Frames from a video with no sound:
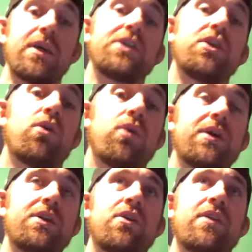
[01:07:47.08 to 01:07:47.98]
you know,
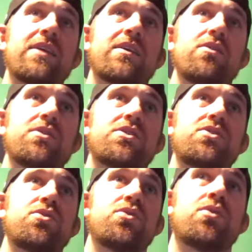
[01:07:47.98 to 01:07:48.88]
you know, that goes
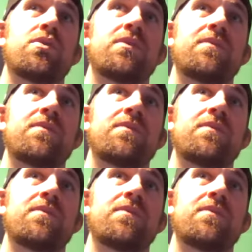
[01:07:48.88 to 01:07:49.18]
to